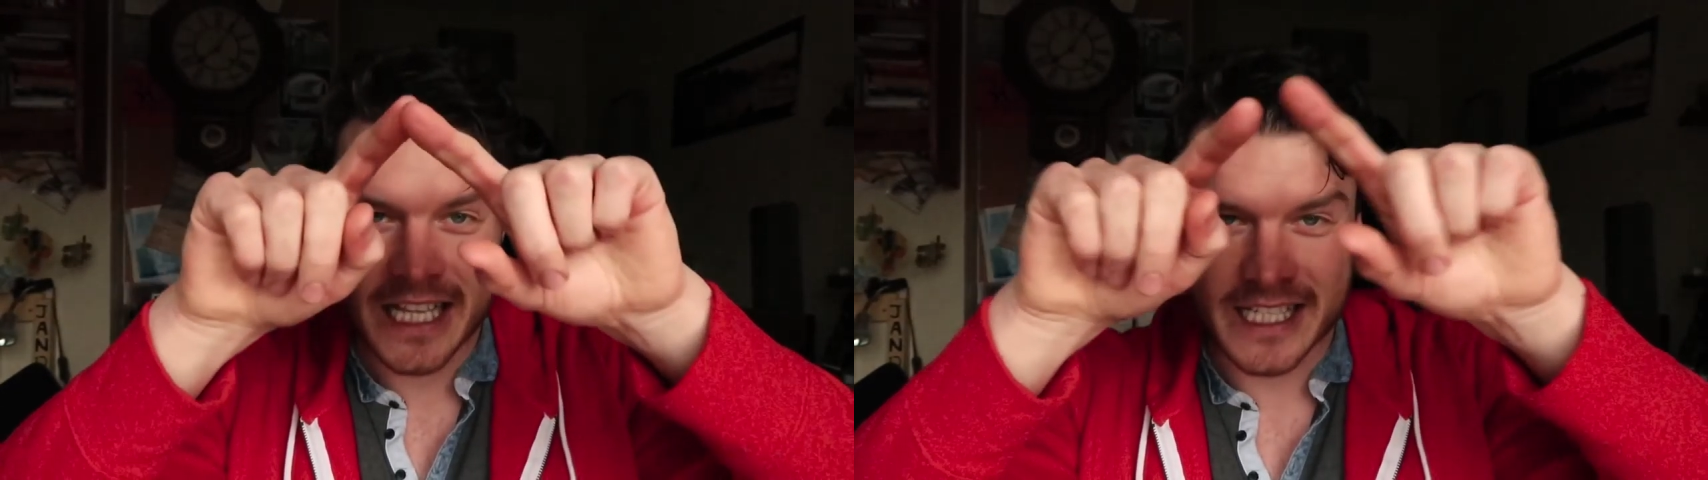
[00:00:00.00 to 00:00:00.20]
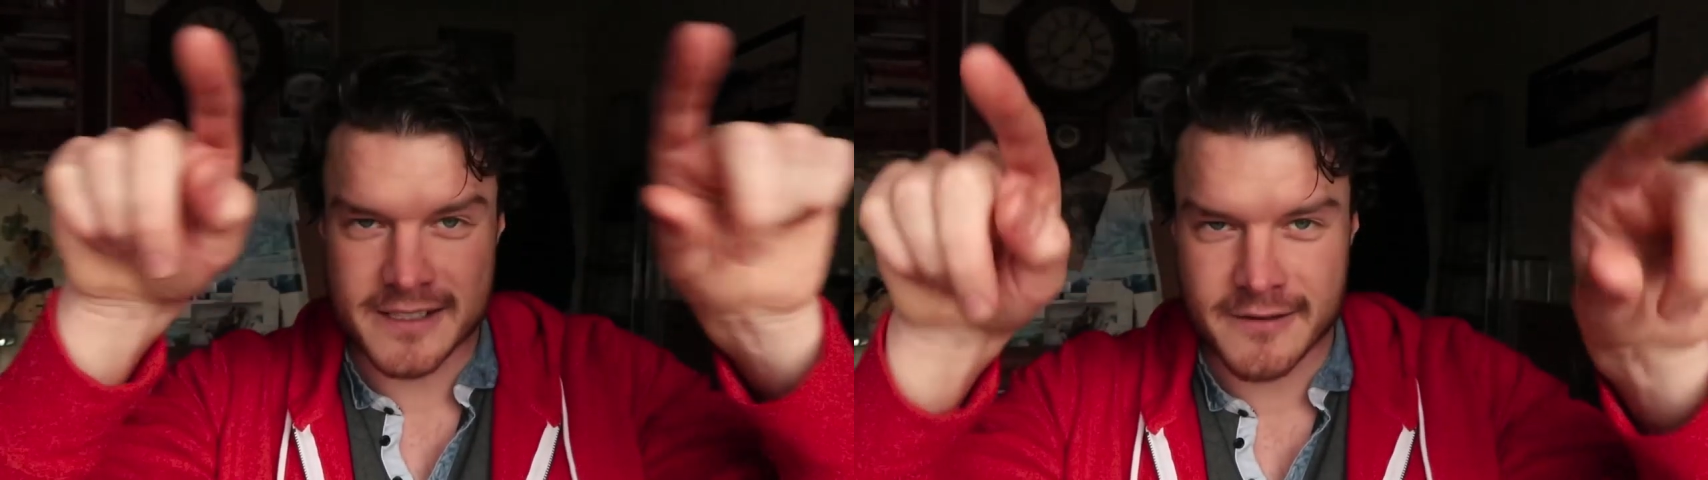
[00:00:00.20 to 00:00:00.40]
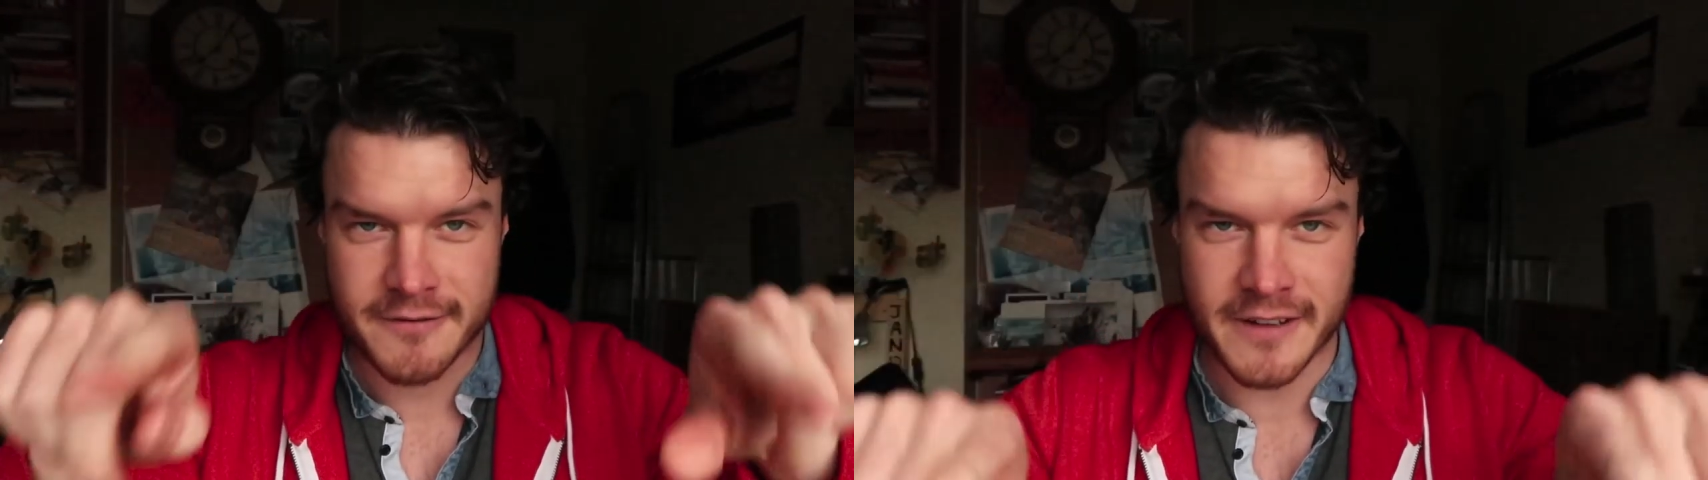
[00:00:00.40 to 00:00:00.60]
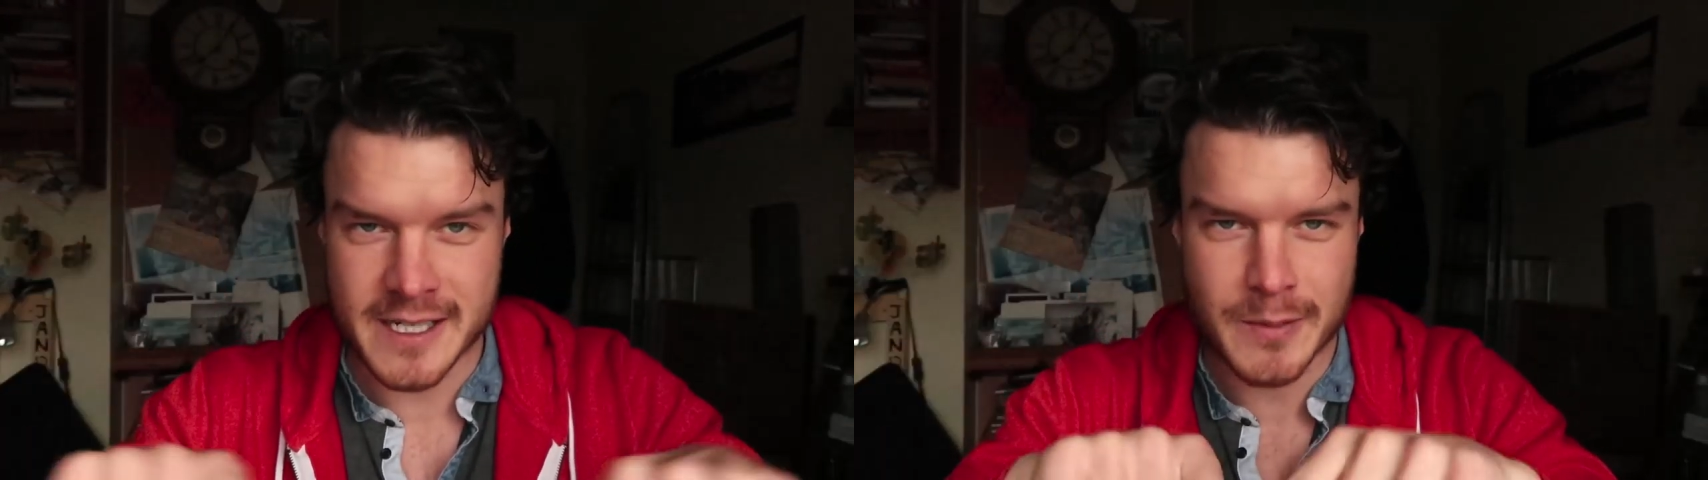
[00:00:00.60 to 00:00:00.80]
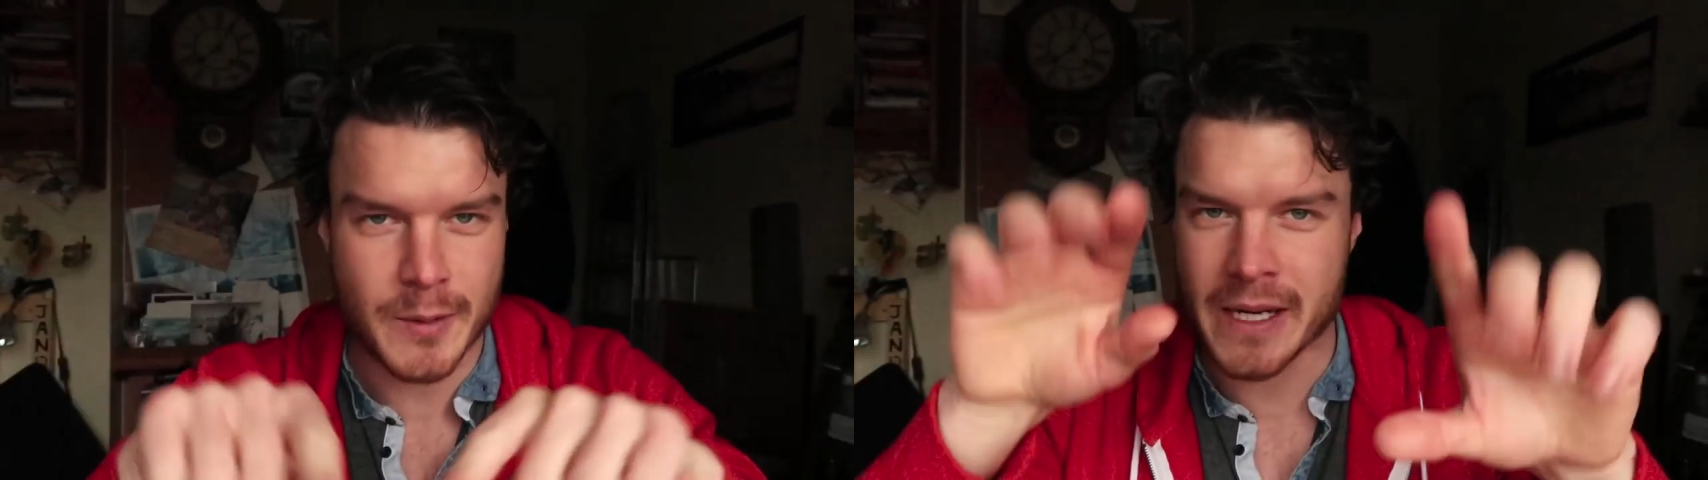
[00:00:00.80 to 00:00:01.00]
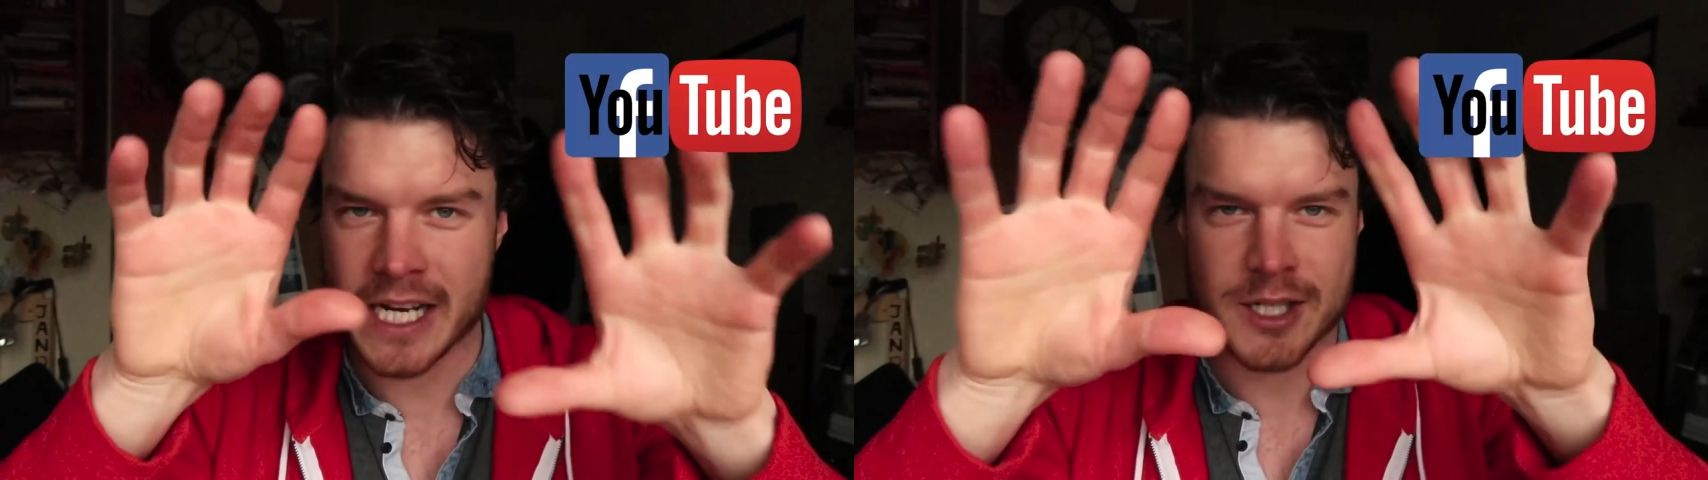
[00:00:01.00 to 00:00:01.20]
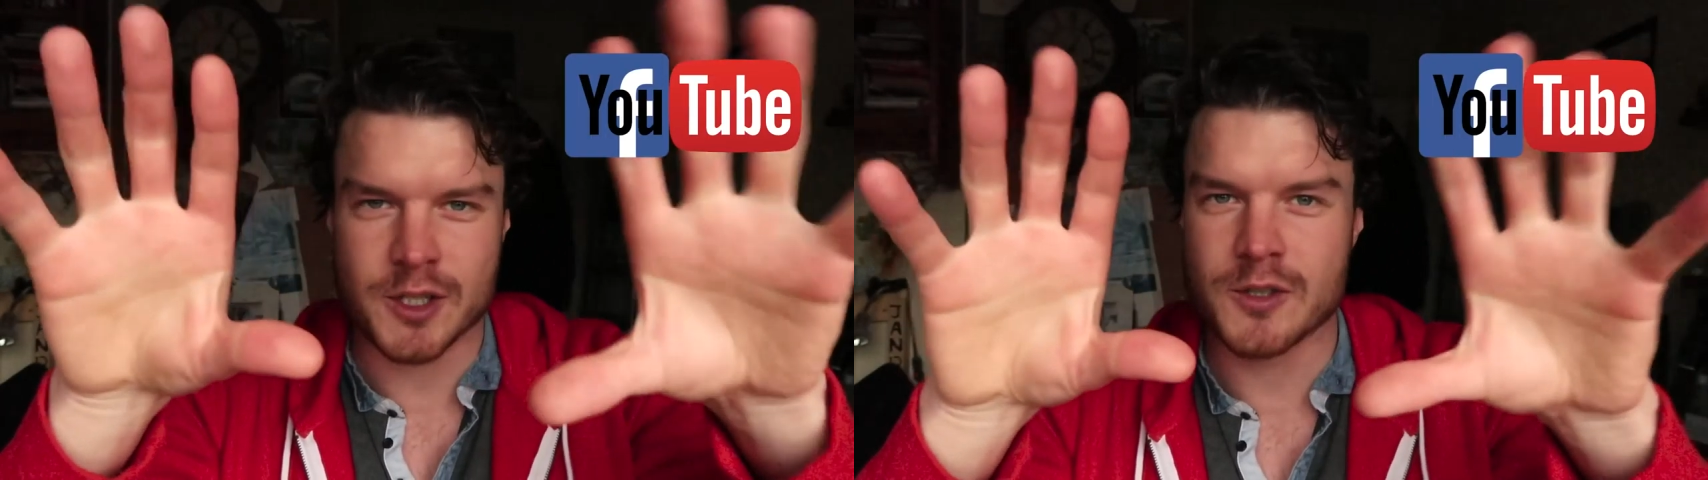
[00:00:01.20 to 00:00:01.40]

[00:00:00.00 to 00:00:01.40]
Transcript: this Facebook page,